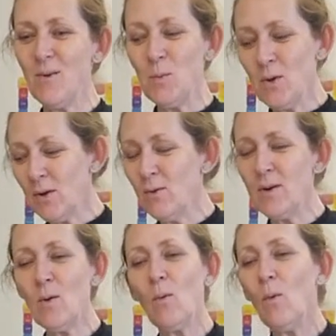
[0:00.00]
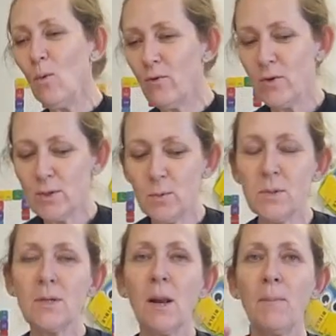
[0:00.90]
No, I'm not going to read all the verses.
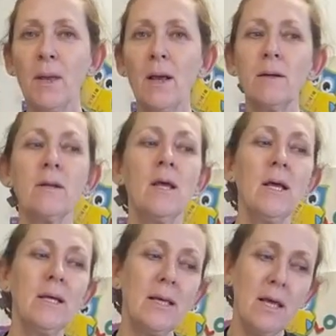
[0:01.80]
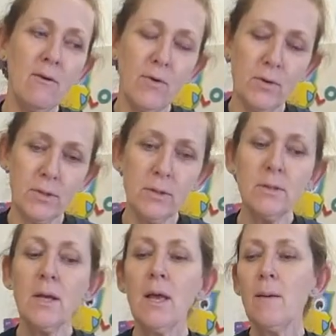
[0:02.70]
We're just going to pick out key
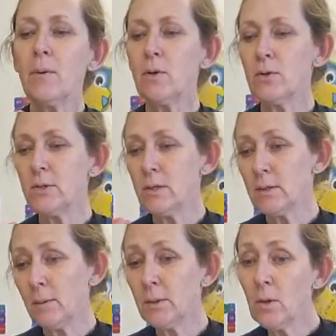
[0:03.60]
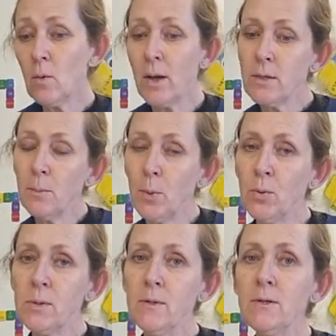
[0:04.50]
verses because there's something quite
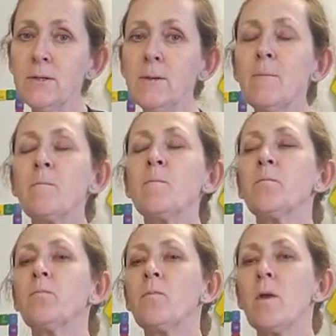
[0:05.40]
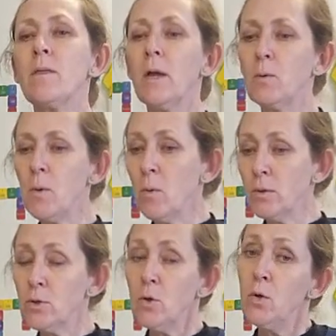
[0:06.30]
important that we
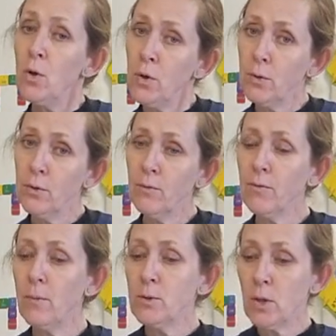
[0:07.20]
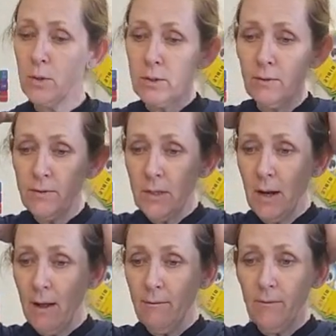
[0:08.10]
want to learn from Joseph's
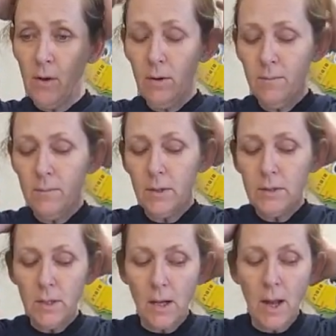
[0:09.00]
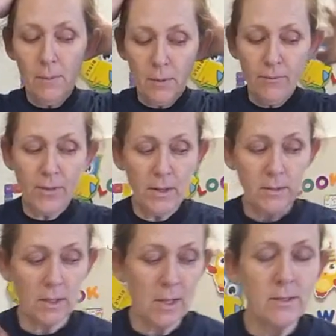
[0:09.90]
life. Yeah, there's a couple of
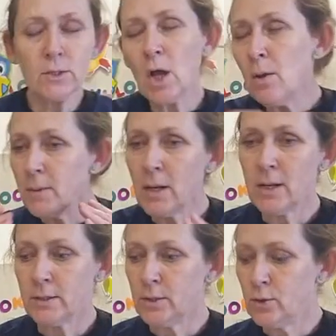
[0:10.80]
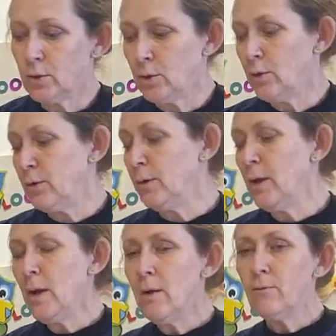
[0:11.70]
things there's so many lessons you can
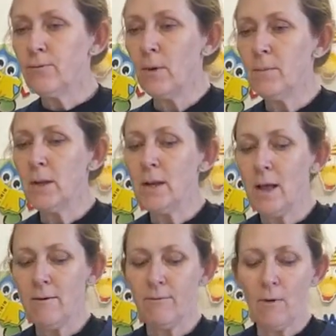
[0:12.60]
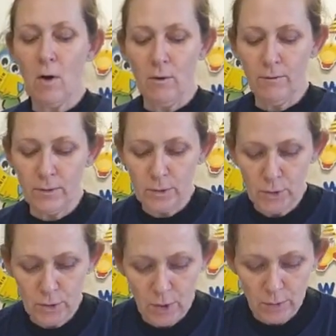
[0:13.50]
learn from the life of
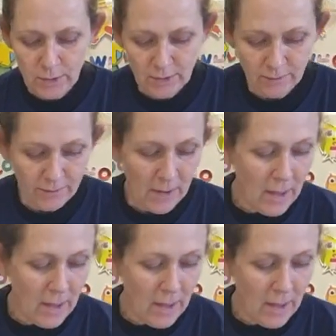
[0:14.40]
Joseph.